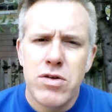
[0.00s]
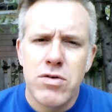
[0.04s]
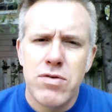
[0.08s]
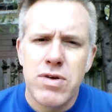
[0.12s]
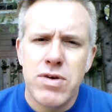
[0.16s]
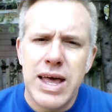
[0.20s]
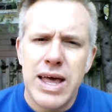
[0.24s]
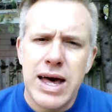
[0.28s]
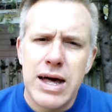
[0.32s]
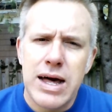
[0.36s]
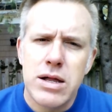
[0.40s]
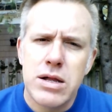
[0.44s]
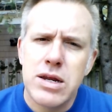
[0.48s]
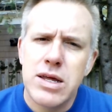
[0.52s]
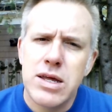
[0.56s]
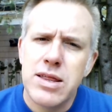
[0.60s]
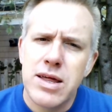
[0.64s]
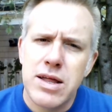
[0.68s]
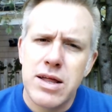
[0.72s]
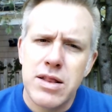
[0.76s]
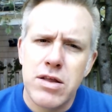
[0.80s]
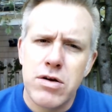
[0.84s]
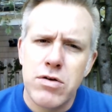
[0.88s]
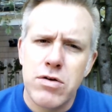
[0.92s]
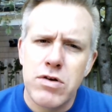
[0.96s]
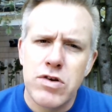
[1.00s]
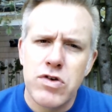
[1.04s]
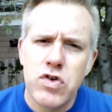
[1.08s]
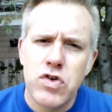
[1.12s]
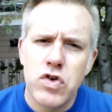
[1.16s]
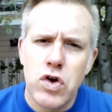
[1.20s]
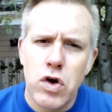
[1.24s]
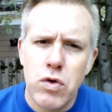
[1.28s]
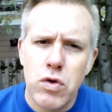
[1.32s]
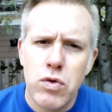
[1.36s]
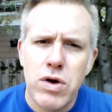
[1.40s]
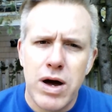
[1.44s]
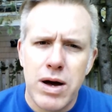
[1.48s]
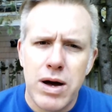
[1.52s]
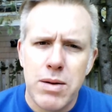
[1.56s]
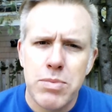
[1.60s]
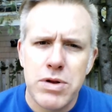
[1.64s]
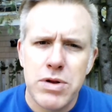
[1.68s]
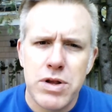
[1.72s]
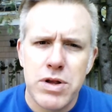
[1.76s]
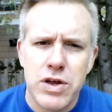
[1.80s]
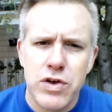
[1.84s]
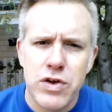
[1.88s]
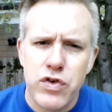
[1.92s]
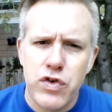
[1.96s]
The reality that there is no
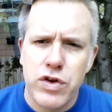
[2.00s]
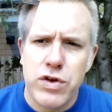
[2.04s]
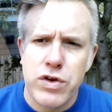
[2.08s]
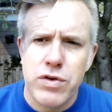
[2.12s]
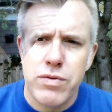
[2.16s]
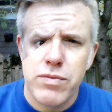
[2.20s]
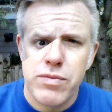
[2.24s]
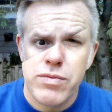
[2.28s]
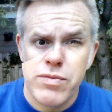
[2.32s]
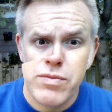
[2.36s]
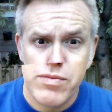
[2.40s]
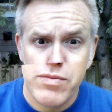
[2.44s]
competition.